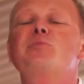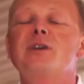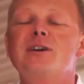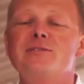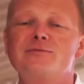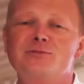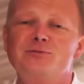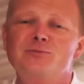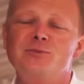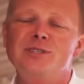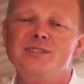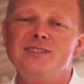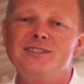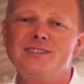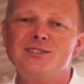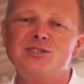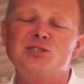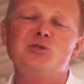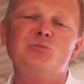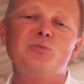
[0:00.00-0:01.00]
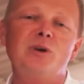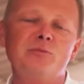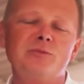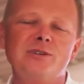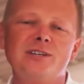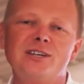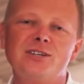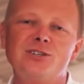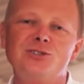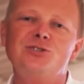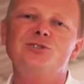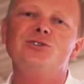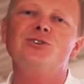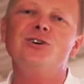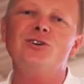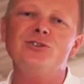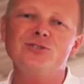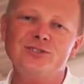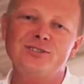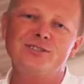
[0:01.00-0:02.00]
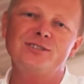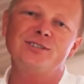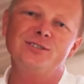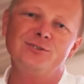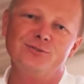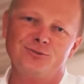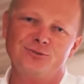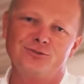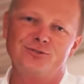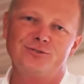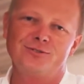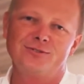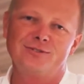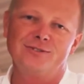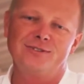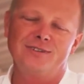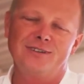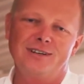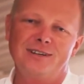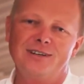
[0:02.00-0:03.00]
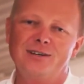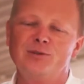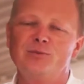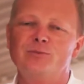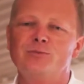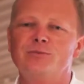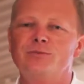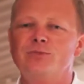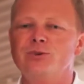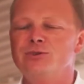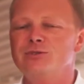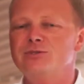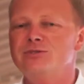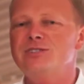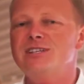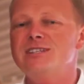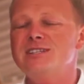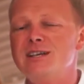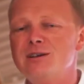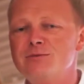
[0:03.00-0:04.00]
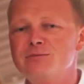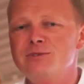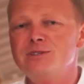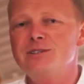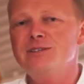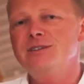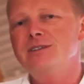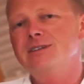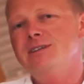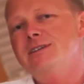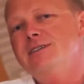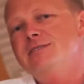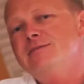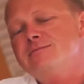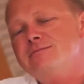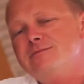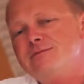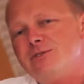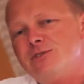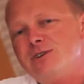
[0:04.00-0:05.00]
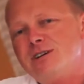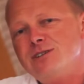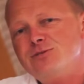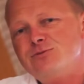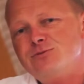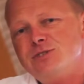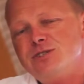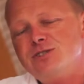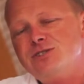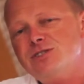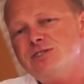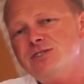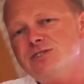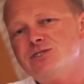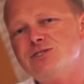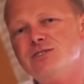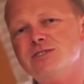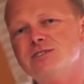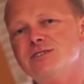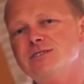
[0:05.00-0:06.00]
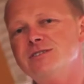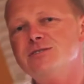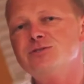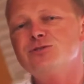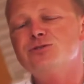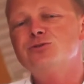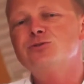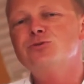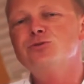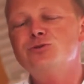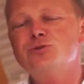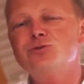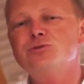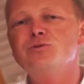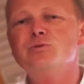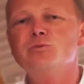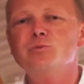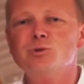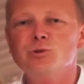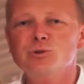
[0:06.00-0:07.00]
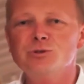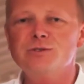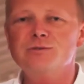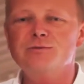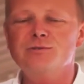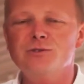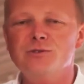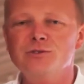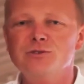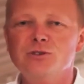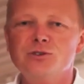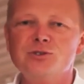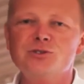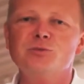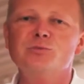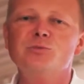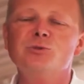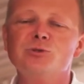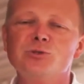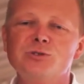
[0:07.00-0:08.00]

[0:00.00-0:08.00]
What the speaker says: Check to see whether we have a sharp knife. At times we have enough utensils, but it turns out that the knives are so dull